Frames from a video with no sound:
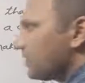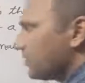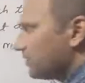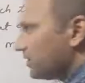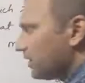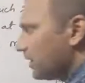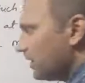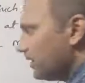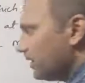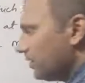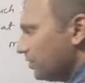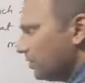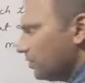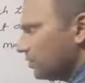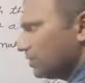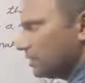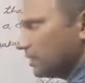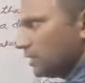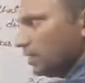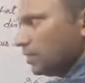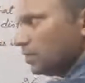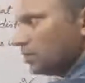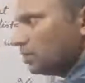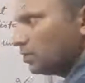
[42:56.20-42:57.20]
of 3 root
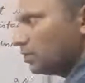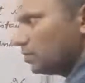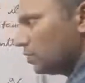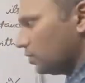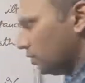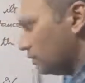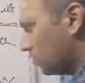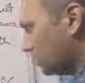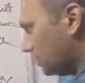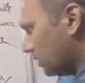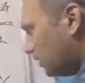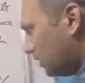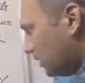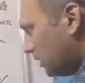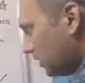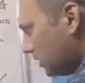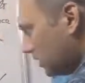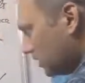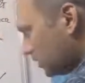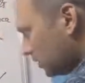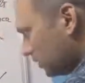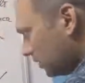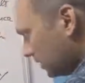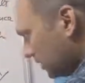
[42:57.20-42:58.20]
2.
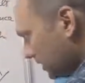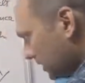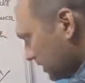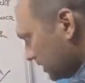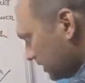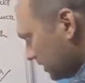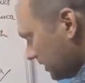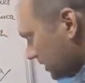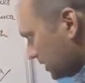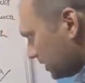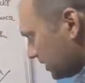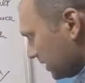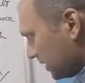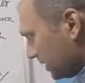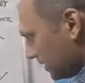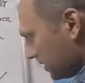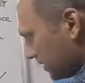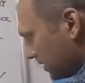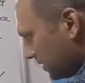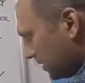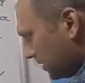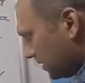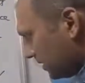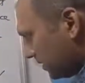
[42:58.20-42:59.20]
So this
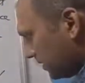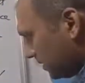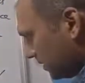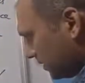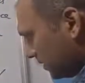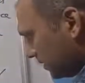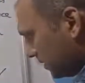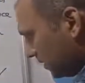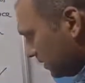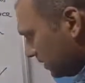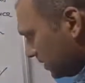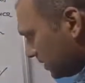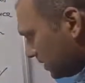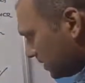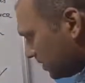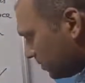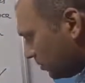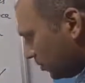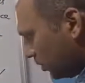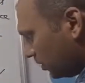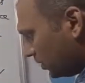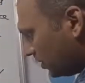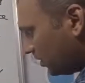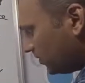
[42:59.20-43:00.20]
distance, this is
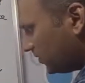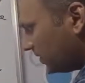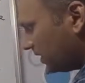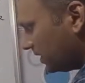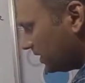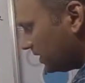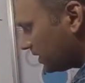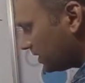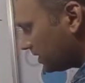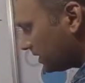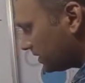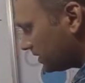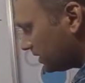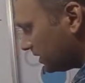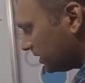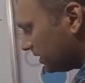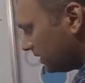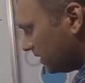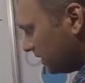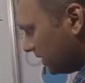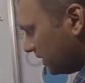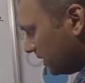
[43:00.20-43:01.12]
point of intersection.